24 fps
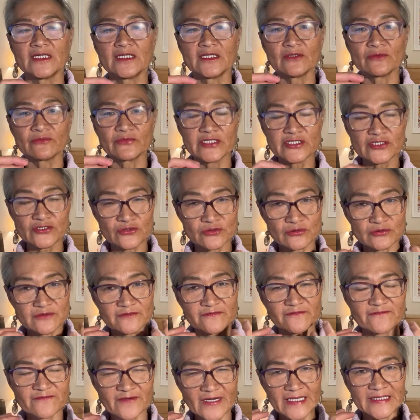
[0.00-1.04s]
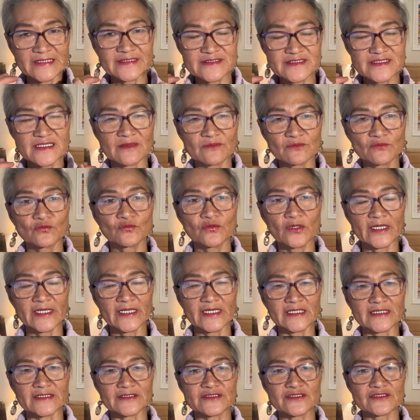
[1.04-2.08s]
We should find some
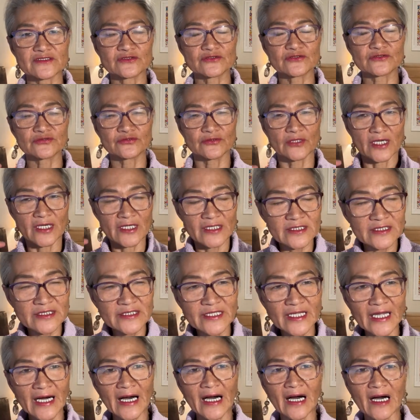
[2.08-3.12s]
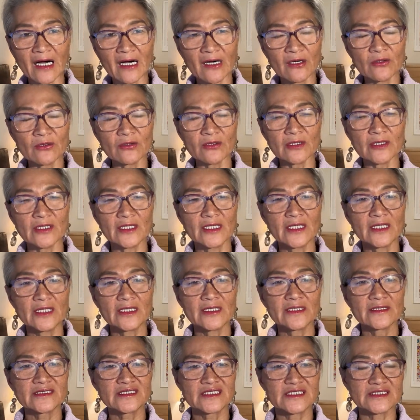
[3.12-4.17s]
ways to allow
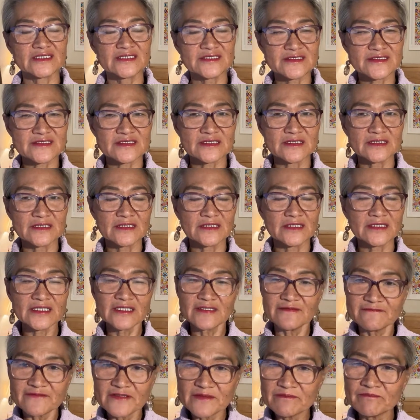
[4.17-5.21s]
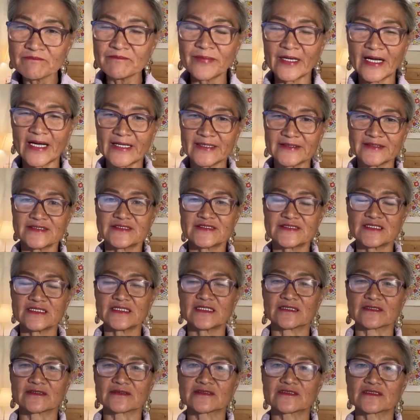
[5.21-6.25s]
these even bad
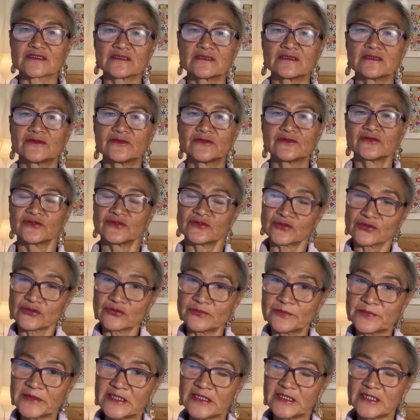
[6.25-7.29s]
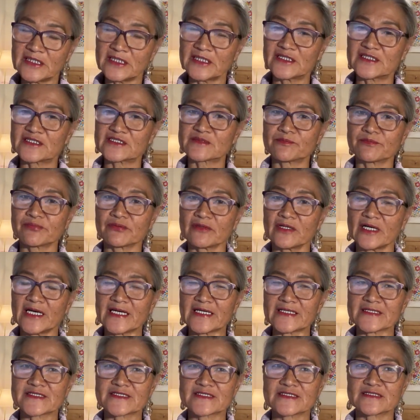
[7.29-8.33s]
things to be
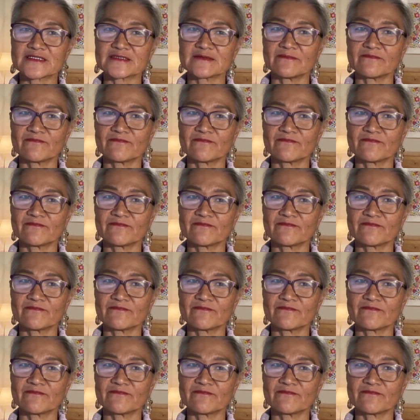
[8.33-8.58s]
expressed,